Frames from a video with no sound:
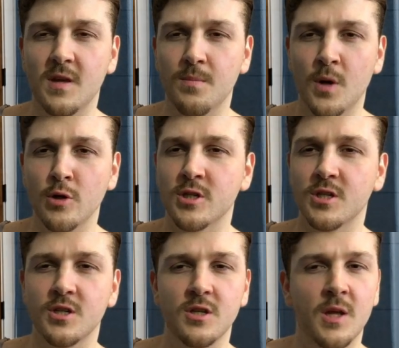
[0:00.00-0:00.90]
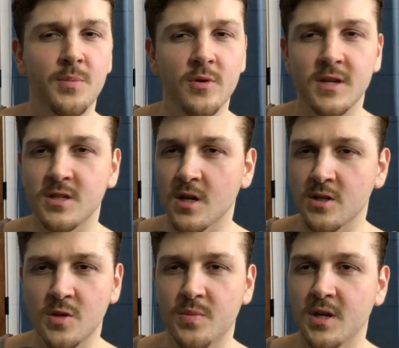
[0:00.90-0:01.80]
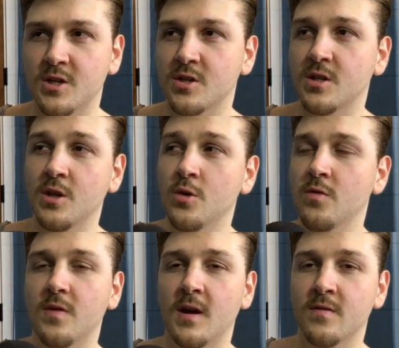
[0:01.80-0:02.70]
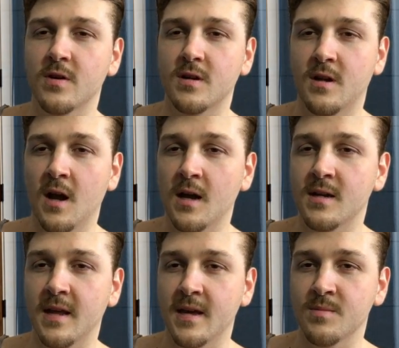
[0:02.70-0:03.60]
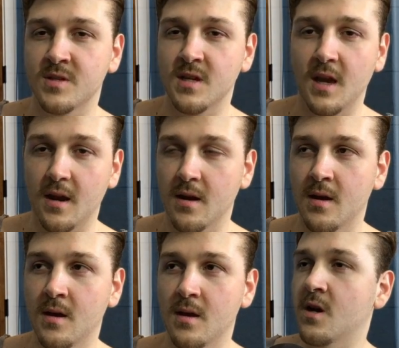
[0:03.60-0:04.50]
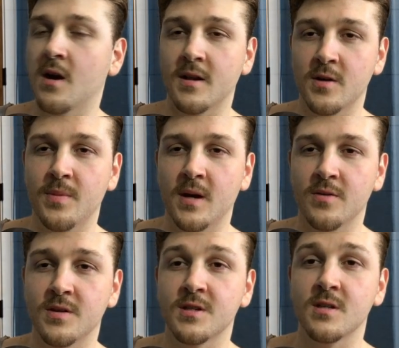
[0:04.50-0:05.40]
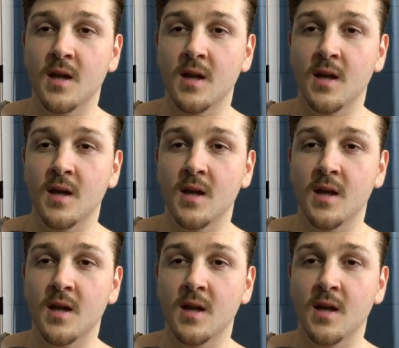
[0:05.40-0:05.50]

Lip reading: of the most slippery sons of bitches you've ever goddamn seen. We're talking about the